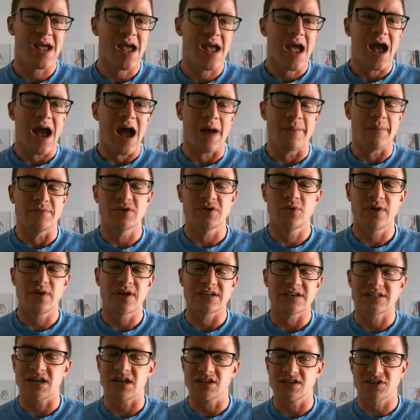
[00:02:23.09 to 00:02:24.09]
I'm doing a
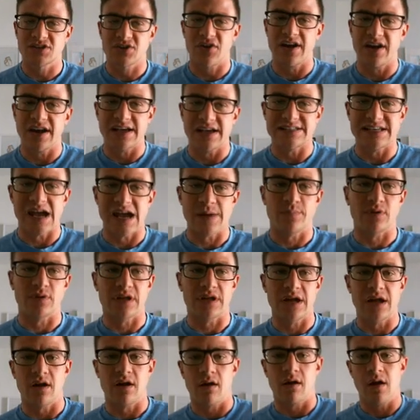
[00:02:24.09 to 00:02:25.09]
sunscreen example
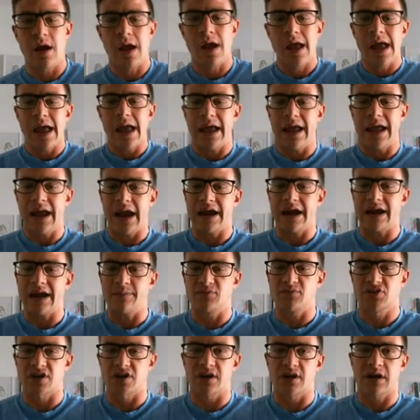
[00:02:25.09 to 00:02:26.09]
here, and I'm just
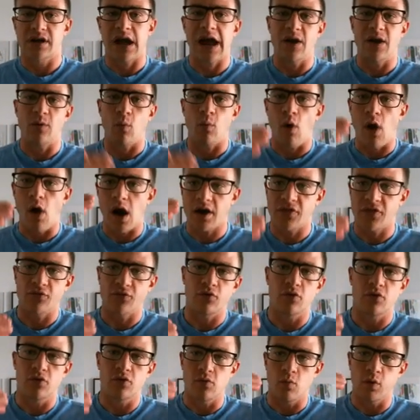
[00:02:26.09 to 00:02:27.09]
going to kind of walk
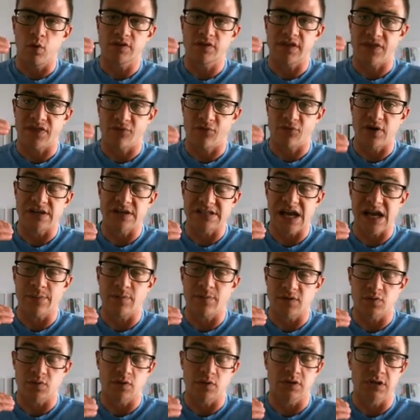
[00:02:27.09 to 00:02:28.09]
through what the three examples
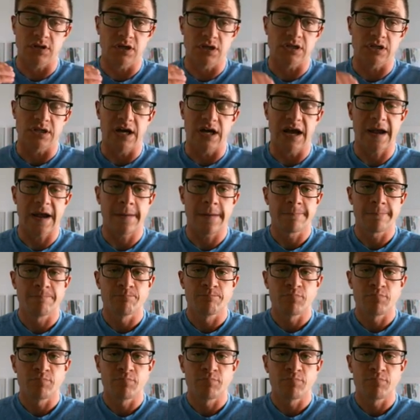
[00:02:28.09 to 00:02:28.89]
would look like.